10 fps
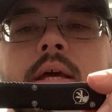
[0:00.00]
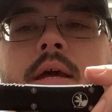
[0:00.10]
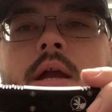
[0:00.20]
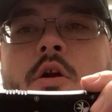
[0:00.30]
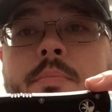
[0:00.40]

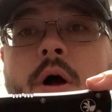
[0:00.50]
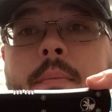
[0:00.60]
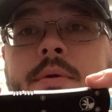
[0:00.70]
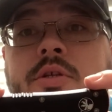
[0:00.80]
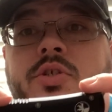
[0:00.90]
hair
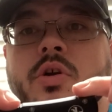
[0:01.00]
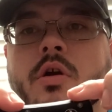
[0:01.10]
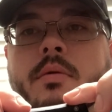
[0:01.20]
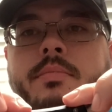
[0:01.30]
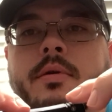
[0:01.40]
popping
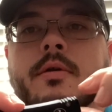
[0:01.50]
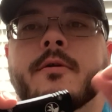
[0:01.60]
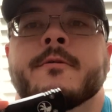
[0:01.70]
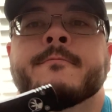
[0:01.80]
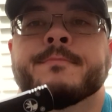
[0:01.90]
sharp,
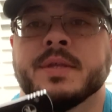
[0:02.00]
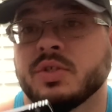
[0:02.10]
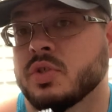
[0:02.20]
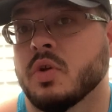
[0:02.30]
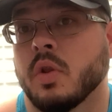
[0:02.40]
this
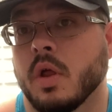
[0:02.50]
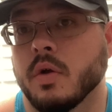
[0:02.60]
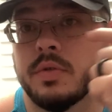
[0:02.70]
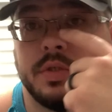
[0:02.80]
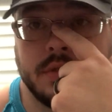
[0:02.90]
is
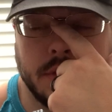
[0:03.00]
close.